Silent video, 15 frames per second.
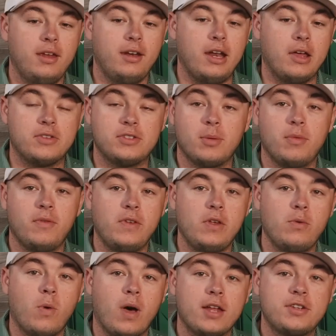Now, some of
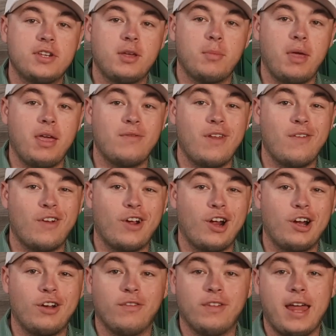you watching may have never
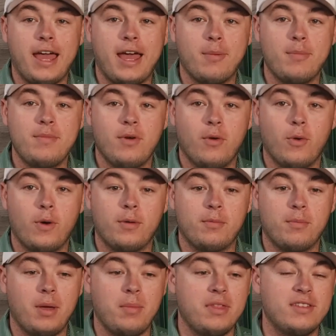heard of L.A.B, or
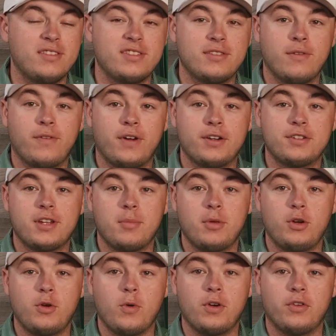maybe this is the first time
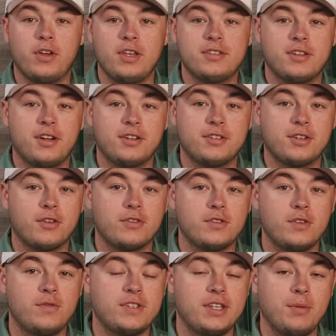you're doing research because
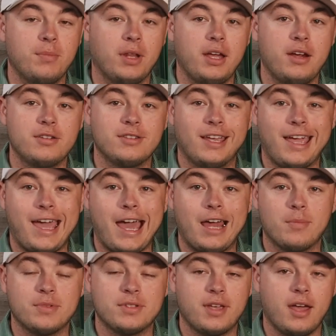you've seen players like
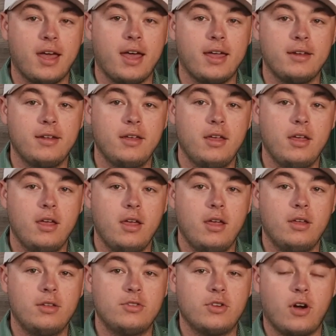Adam Scott,
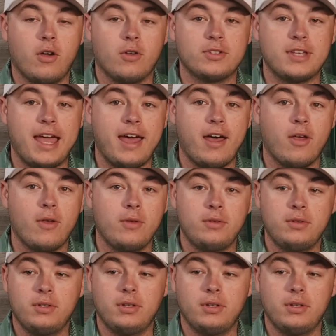Charles Howell